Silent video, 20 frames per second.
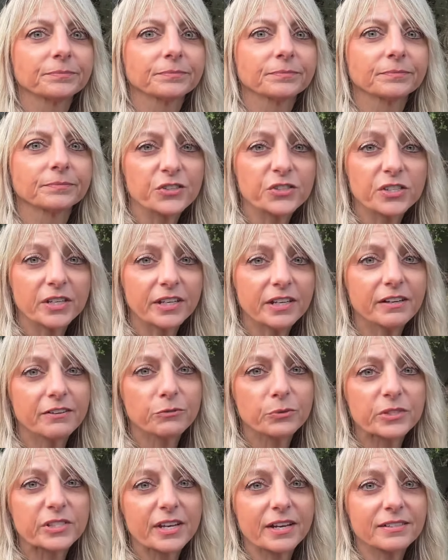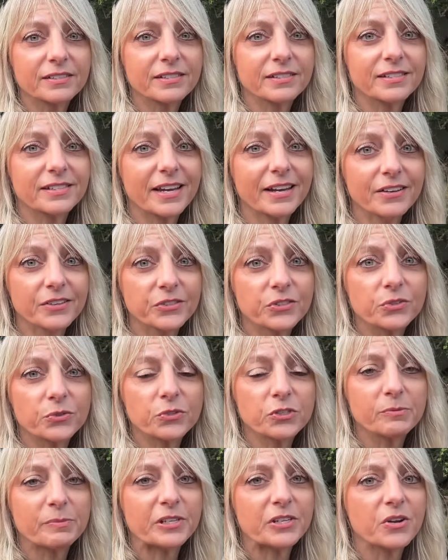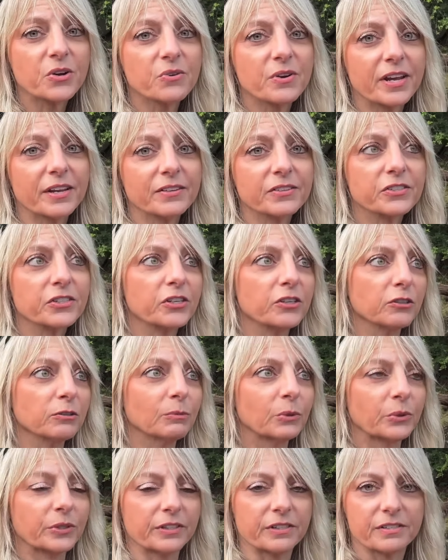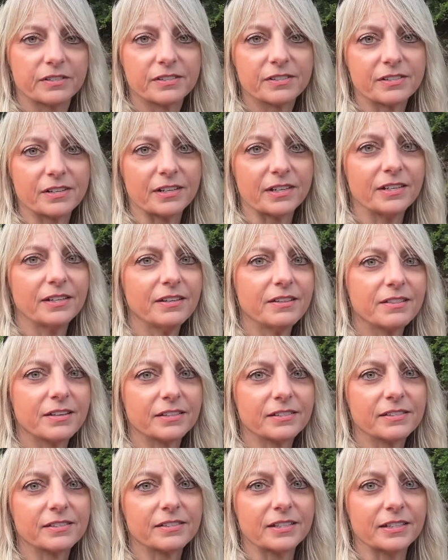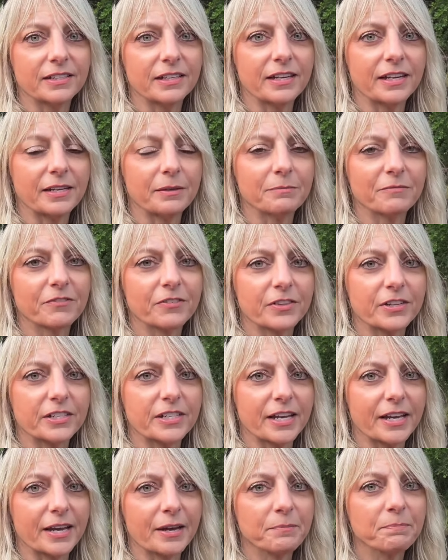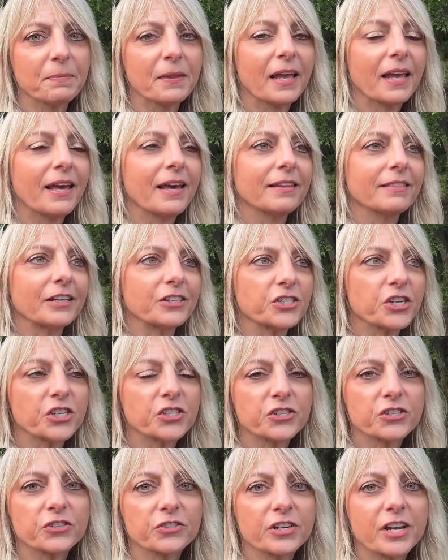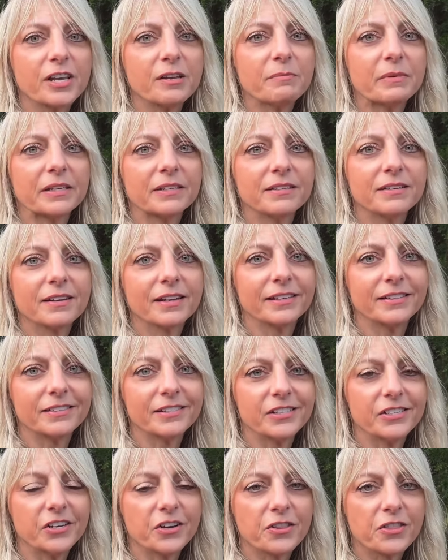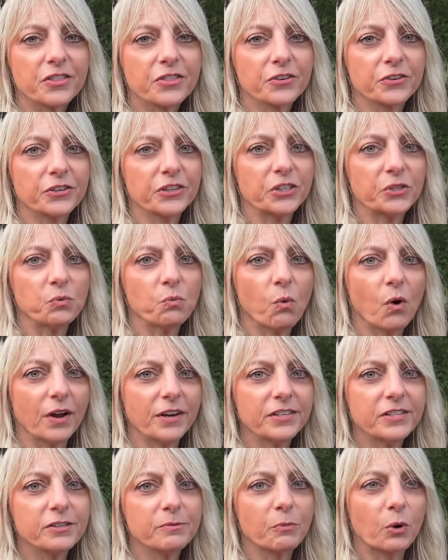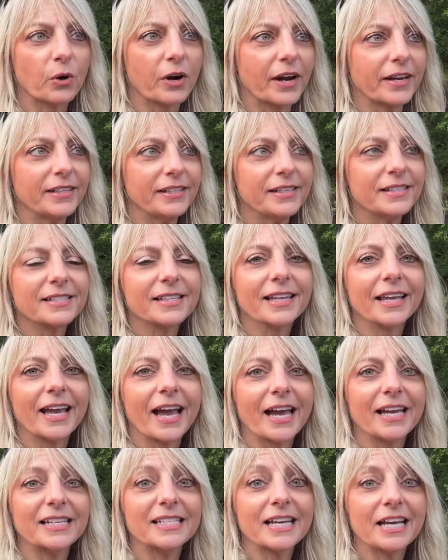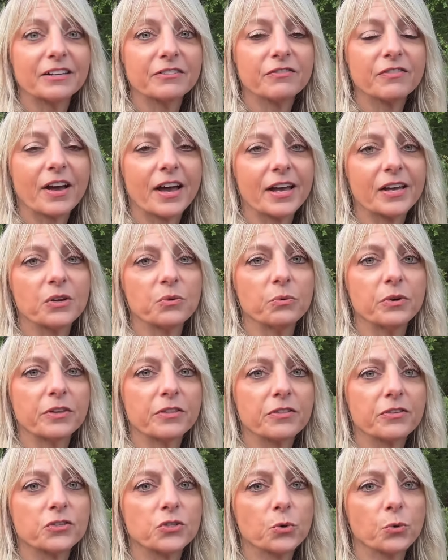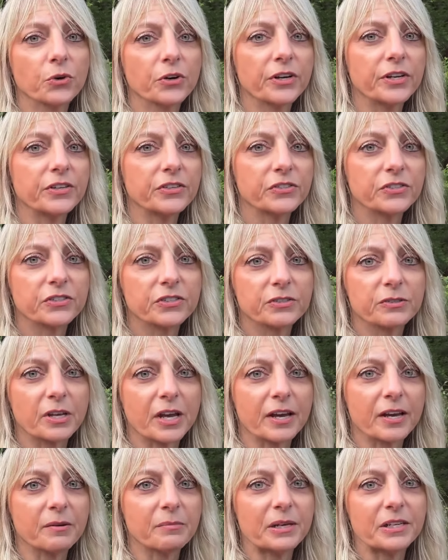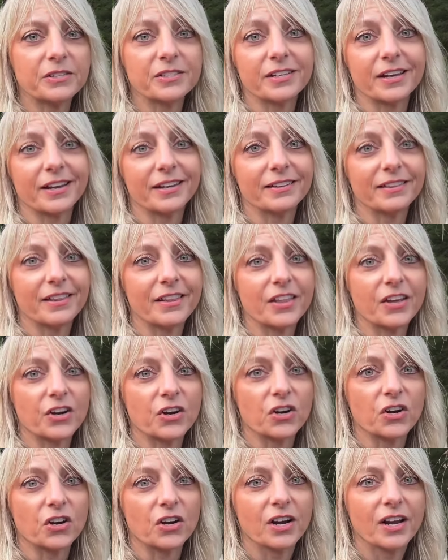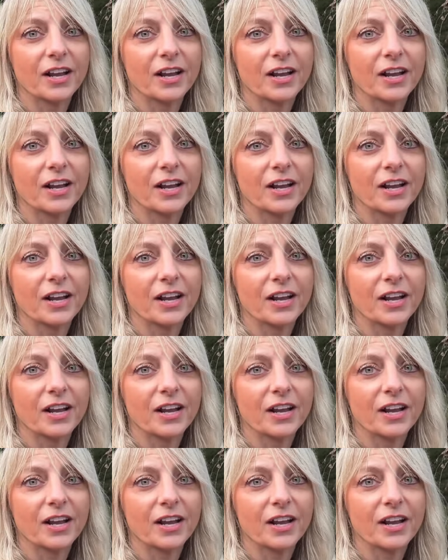The city of Wisconsin Dells used to be known as Kilborn City, thus the name for the dam. They changed their name in 1931 to more easily identify with tourists based on their